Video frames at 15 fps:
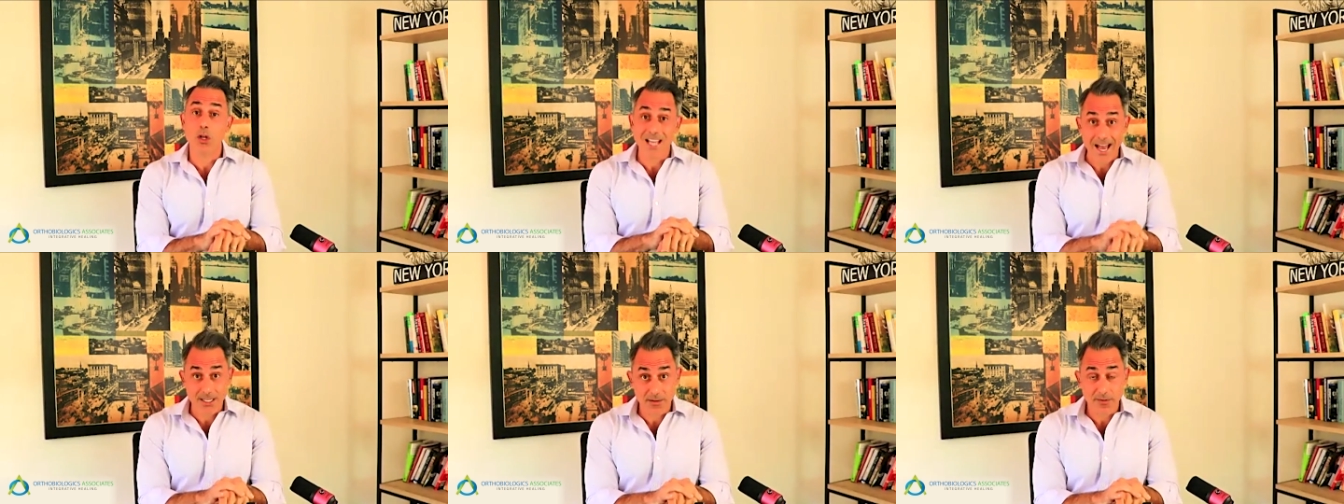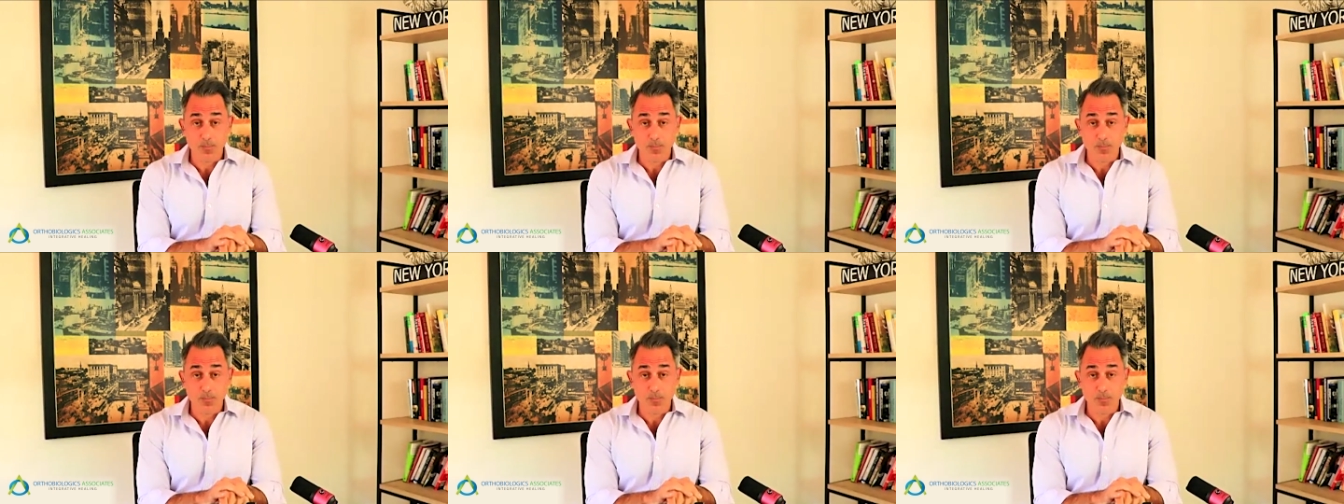
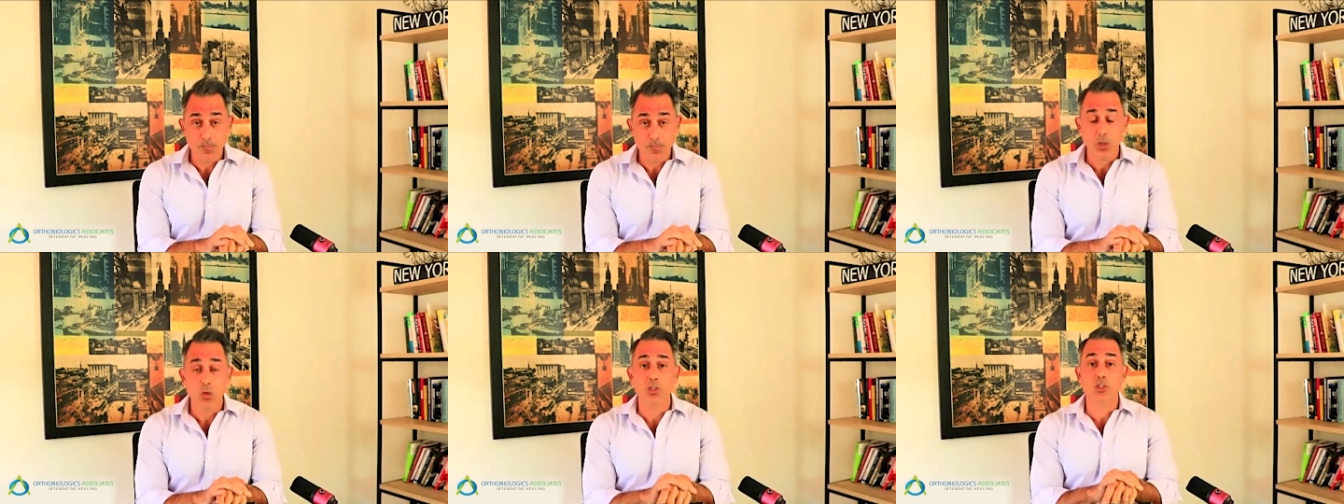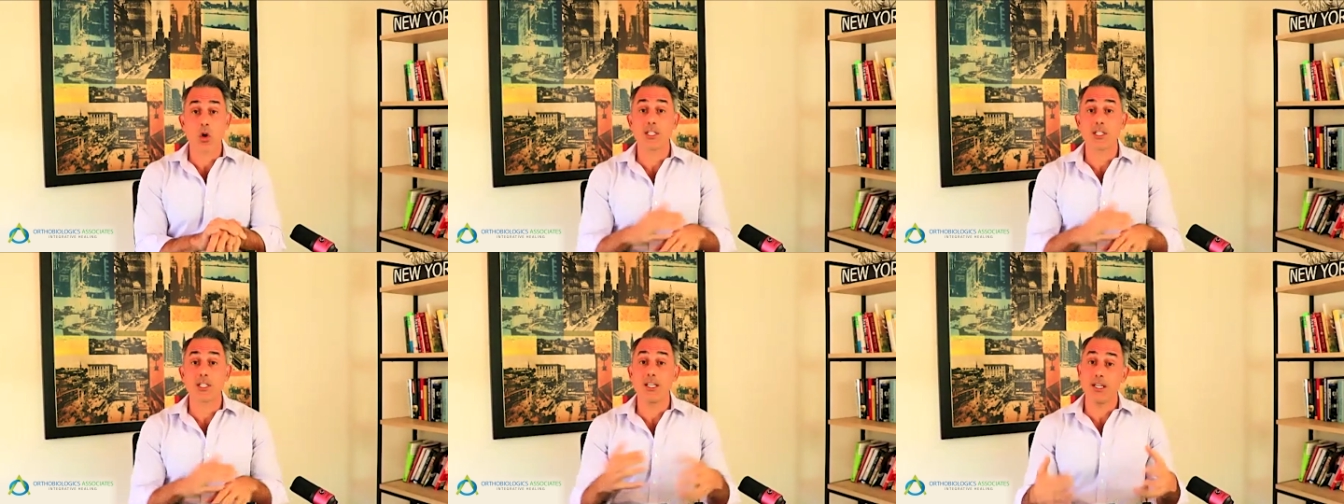active, will
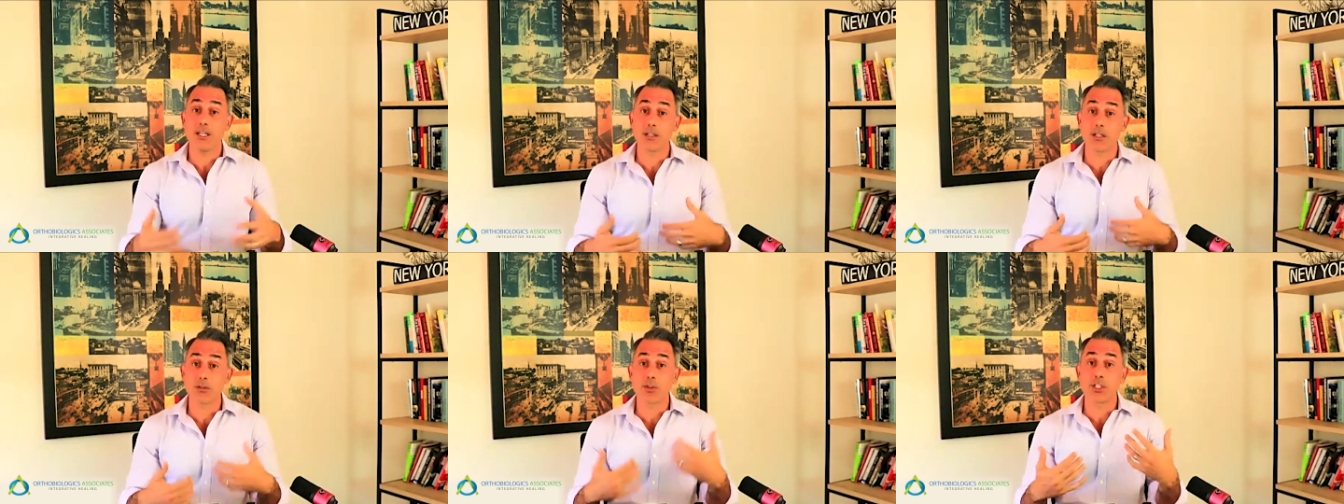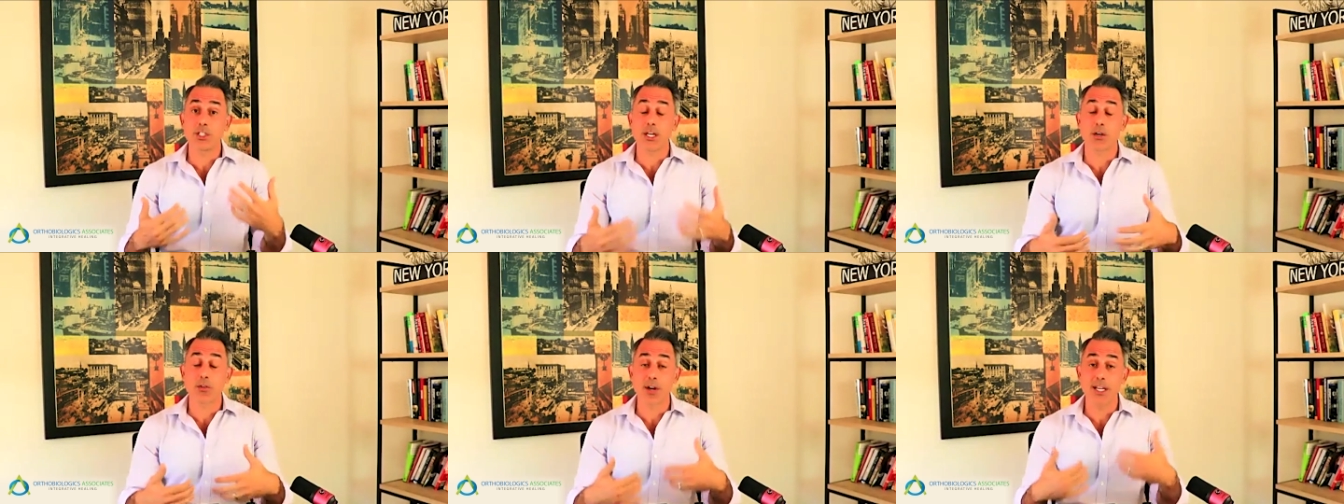start to heal and
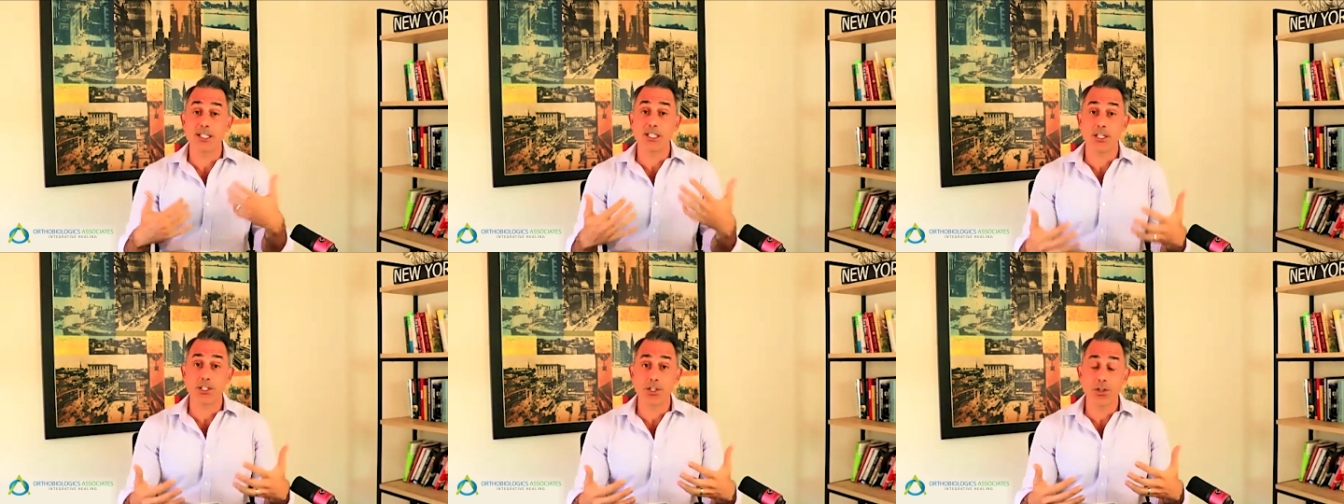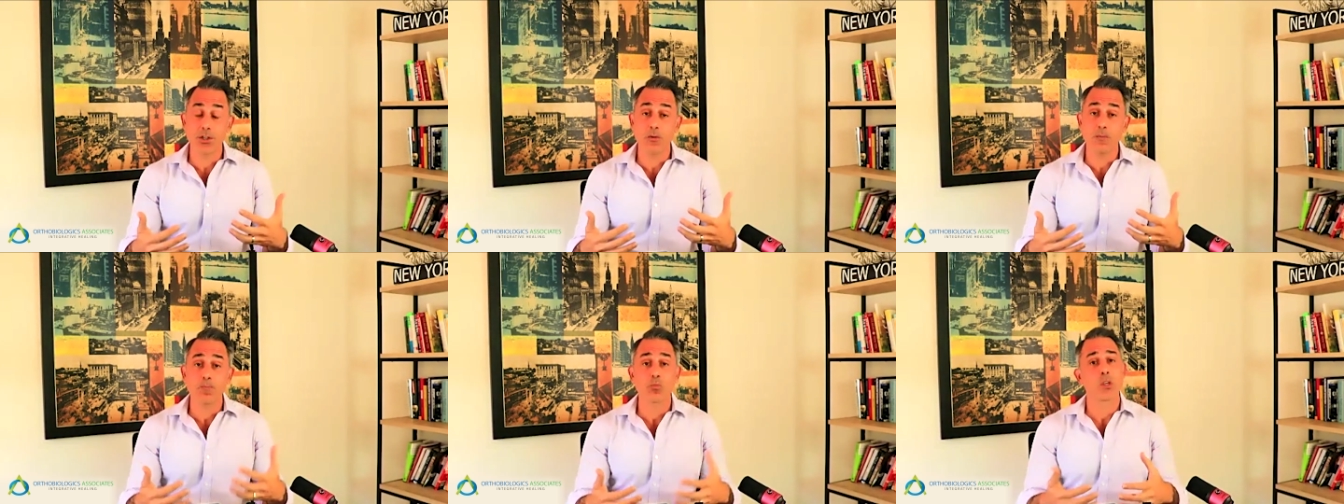regenerate
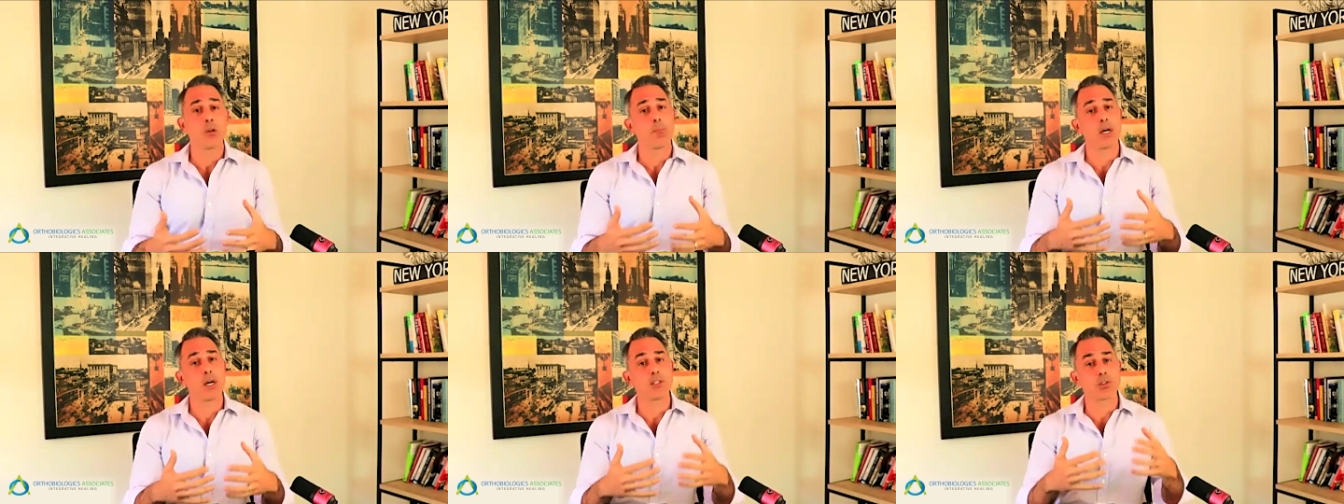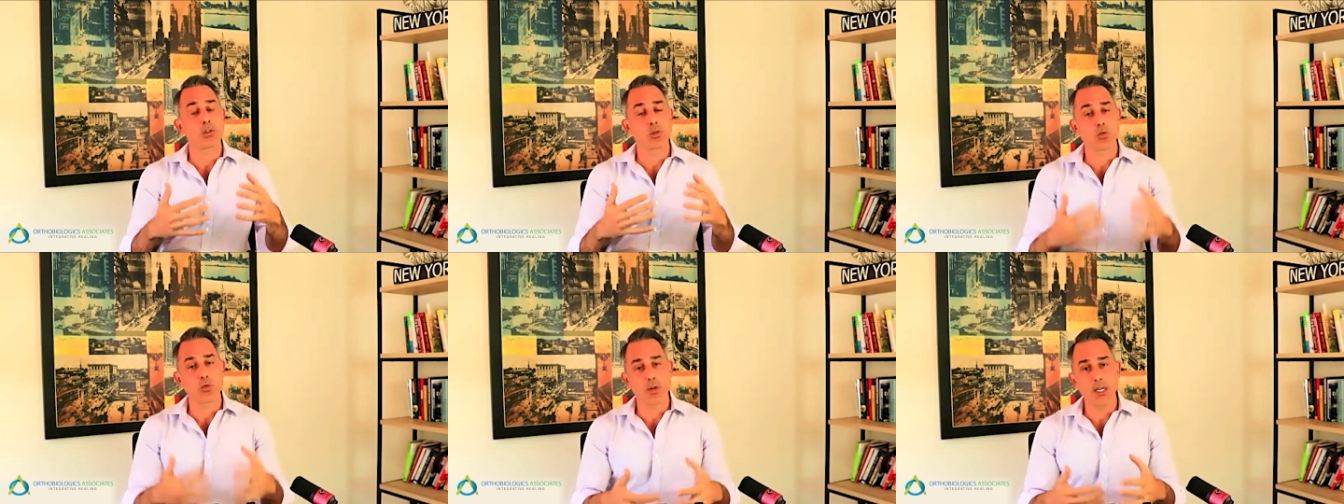tissue by
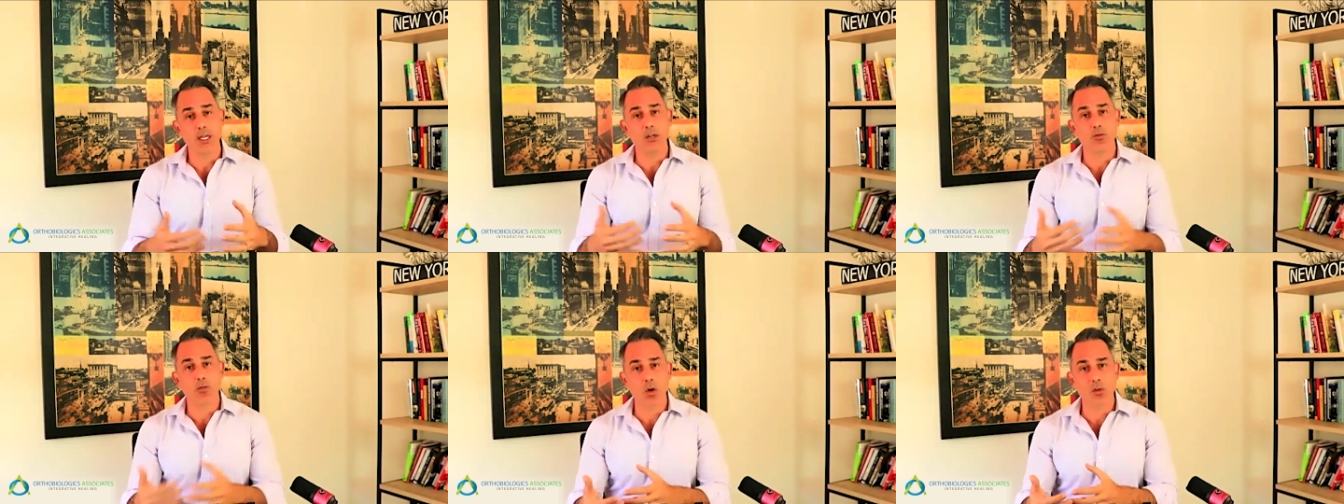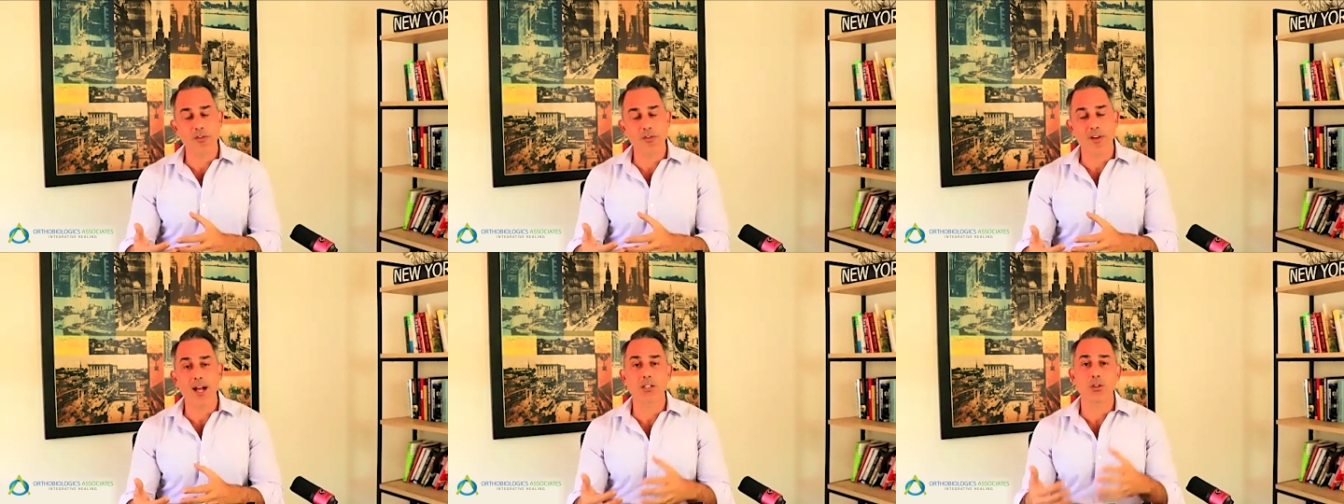secreting growth
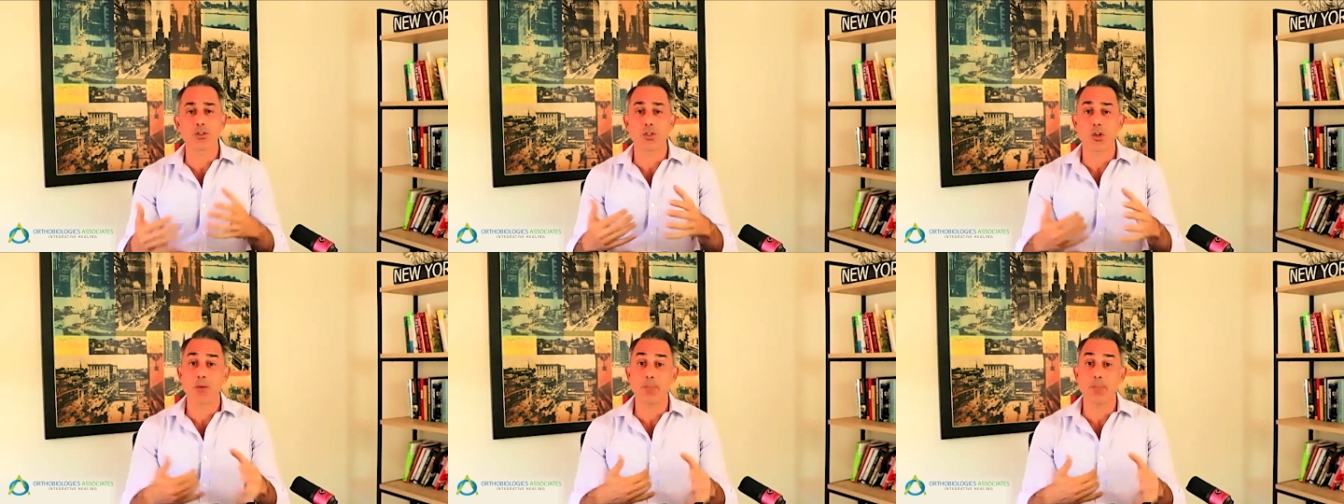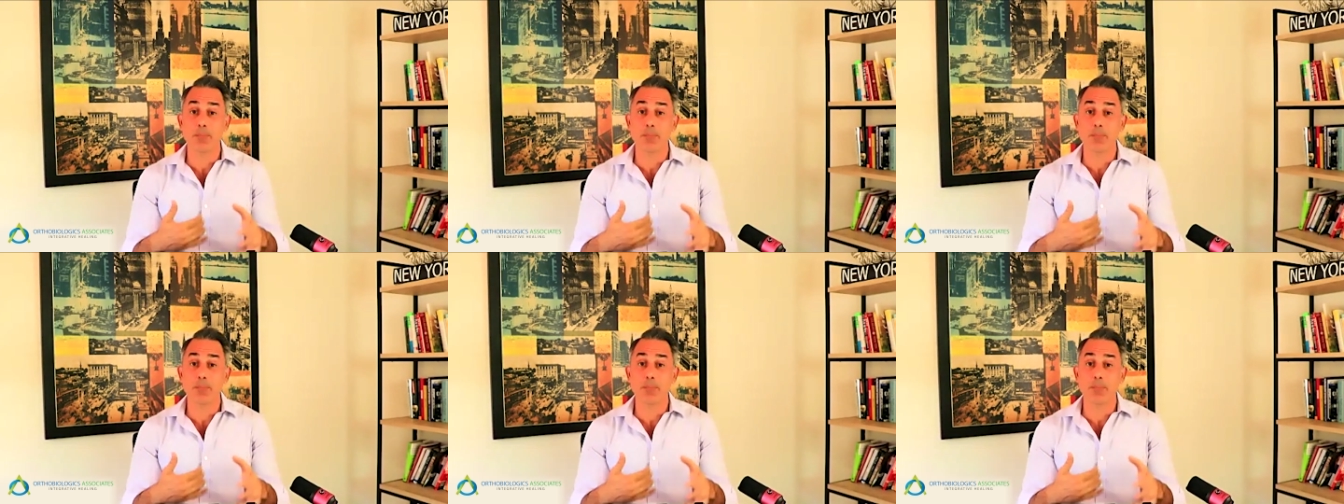factors on
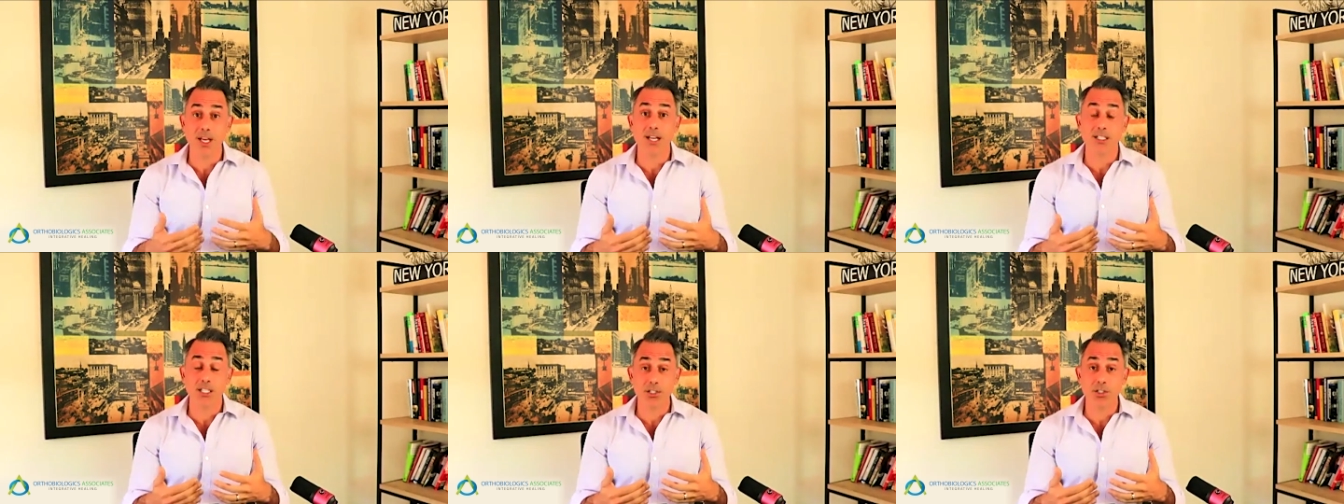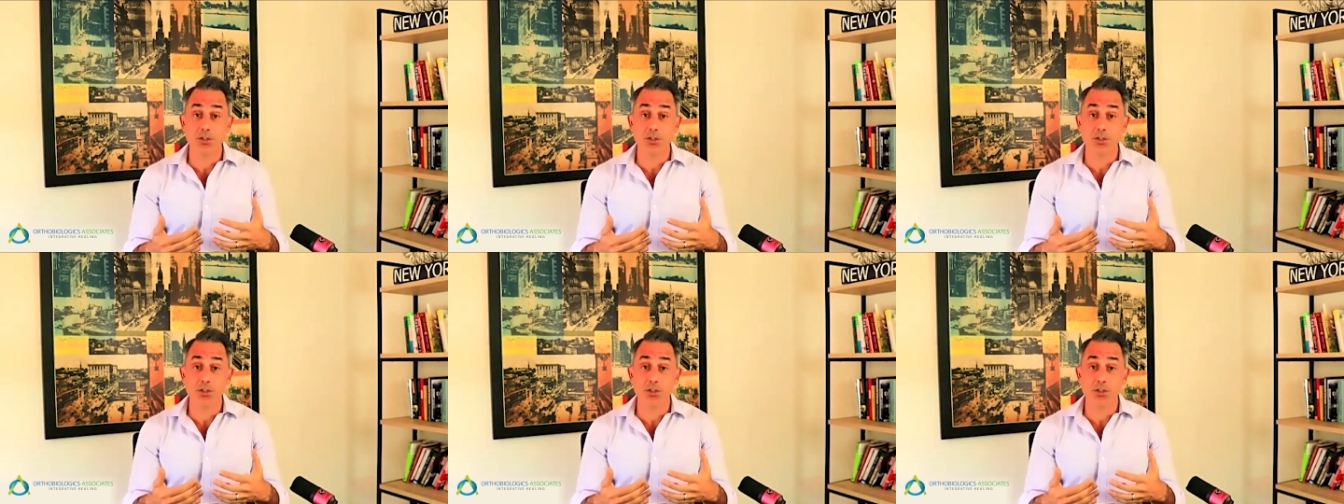behalf of that tissue.